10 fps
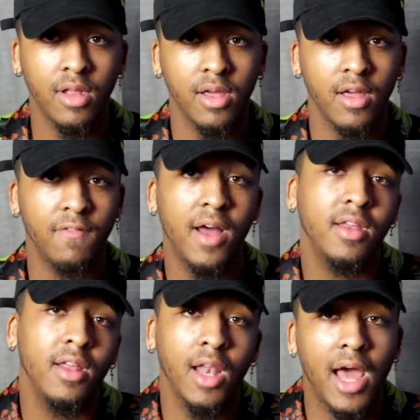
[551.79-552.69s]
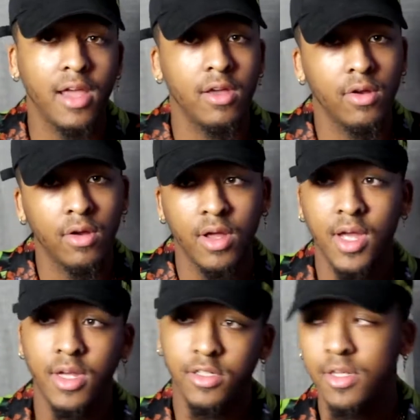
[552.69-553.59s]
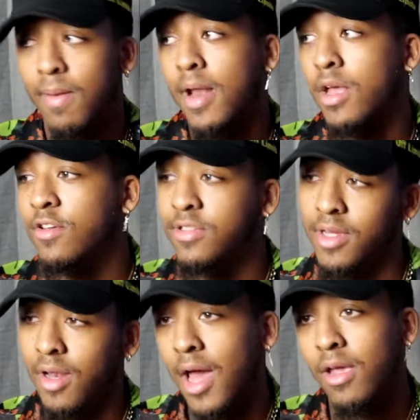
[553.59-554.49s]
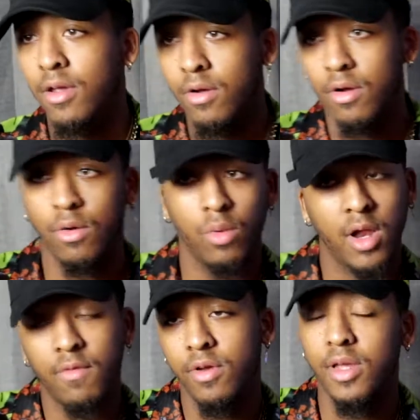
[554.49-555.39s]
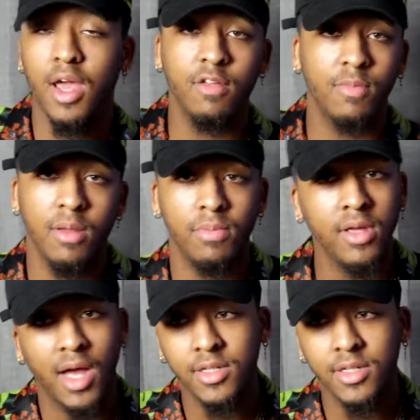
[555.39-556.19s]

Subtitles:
Like if I didn't like it or somebody else didn't like it or whatever the case may be,